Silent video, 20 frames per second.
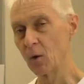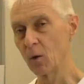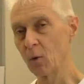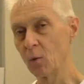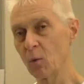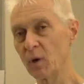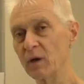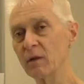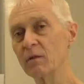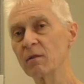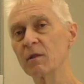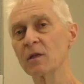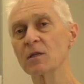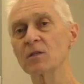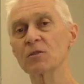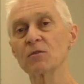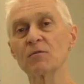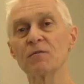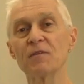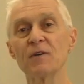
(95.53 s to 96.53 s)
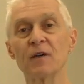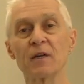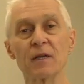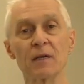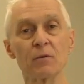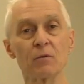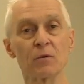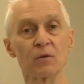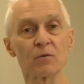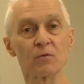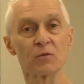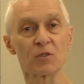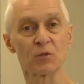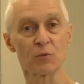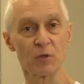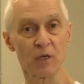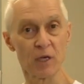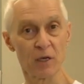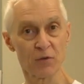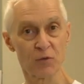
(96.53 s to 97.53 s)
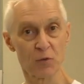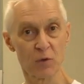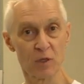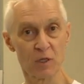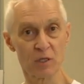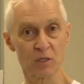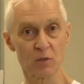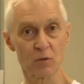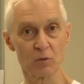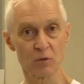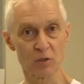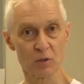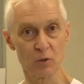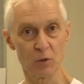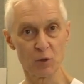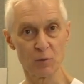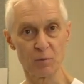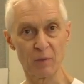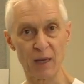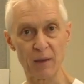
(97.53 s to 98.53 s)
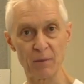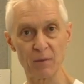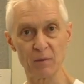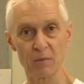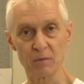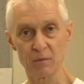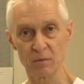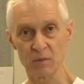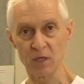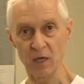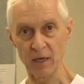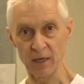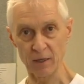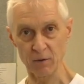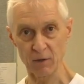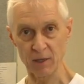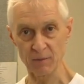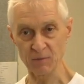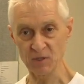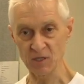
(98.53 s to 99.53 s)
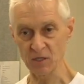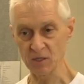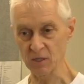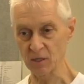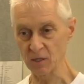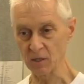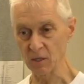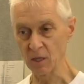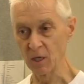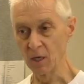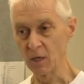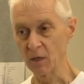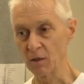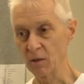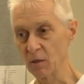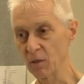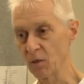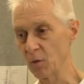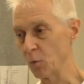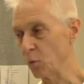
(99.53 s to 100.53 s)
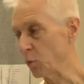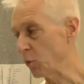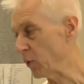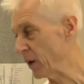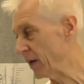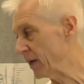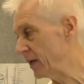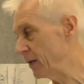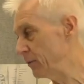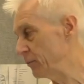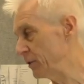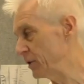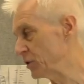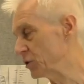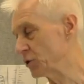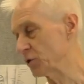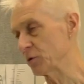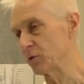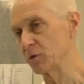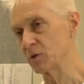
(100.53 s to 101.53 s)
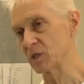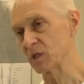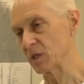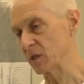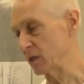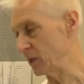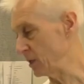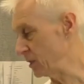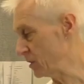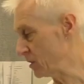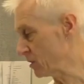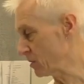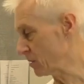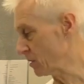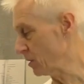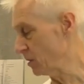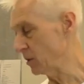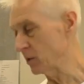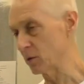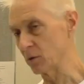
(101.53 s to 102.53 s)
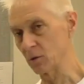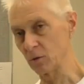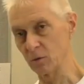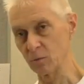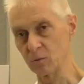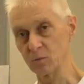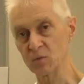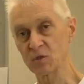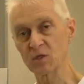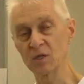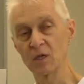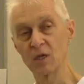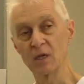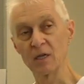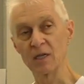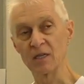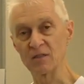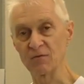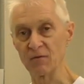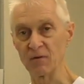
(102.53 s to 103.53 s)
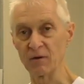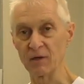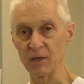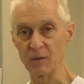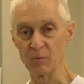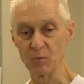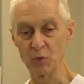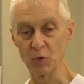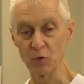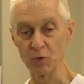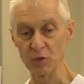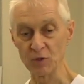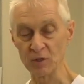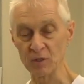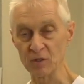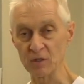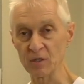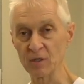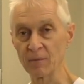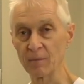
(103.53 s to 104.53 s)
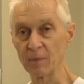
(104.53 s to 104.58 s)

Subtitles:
One of the things you'll find out as we go through these causal loop map diagrams is that the way we choose these terms is very important.